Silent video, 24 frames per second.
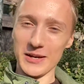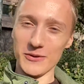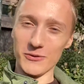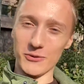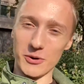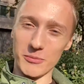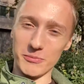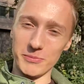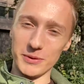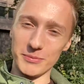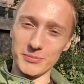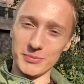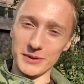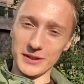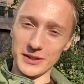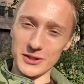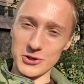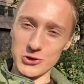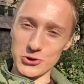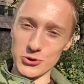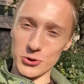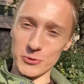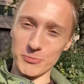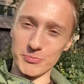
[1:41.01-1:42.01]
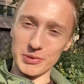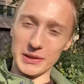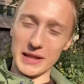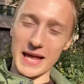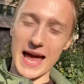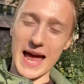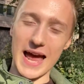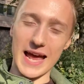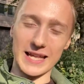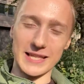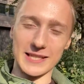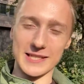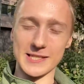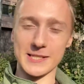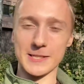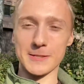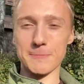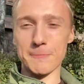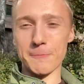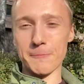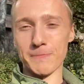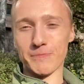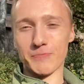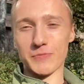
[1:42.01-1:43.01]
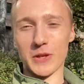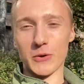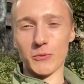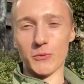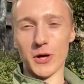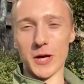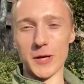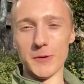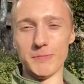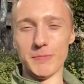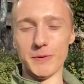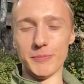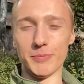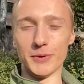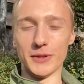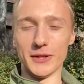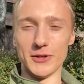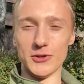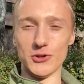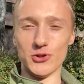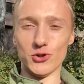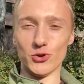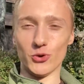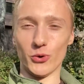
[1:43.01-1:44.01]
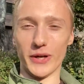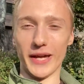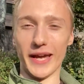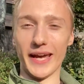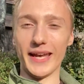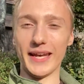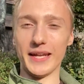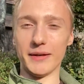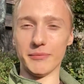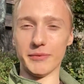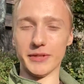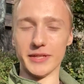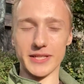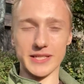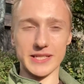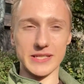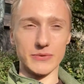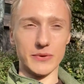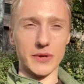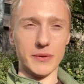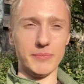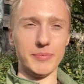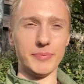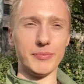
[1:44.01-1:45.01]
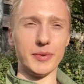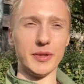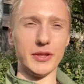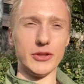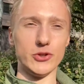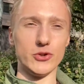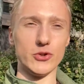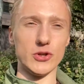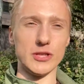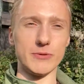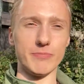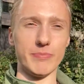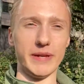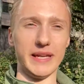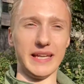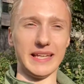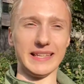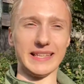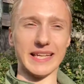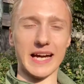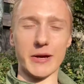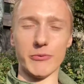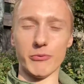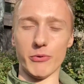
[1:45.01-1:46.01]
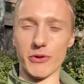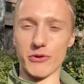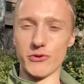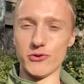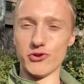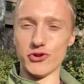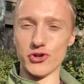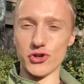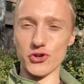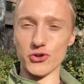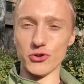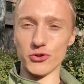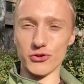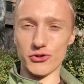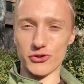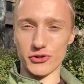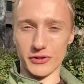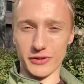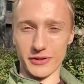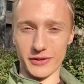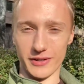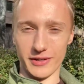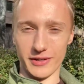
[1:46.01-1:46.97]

when people enjoy plants, why people enjoy animals, why people enjoy spending time with children.